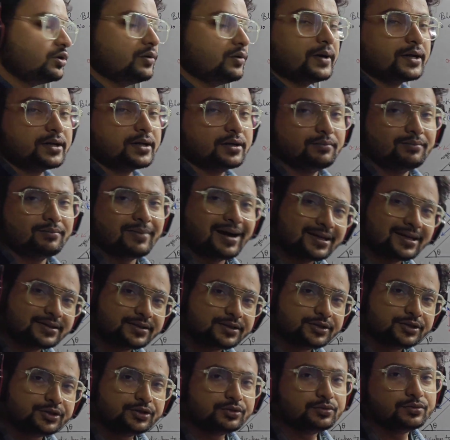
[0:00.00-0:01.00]
to what?
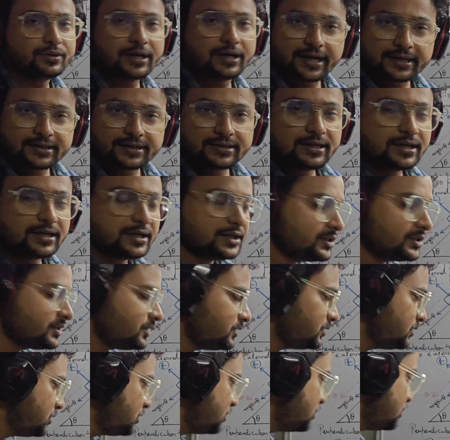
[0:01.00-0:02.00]
Mass into
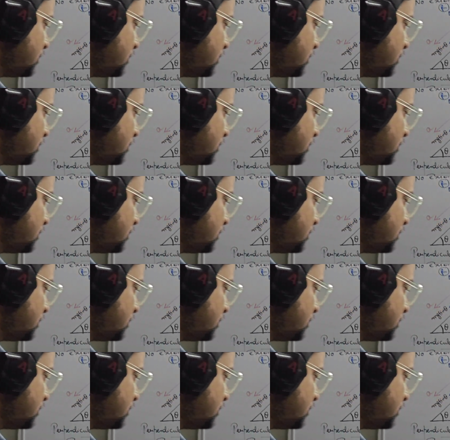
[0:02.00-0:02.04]
acceleration.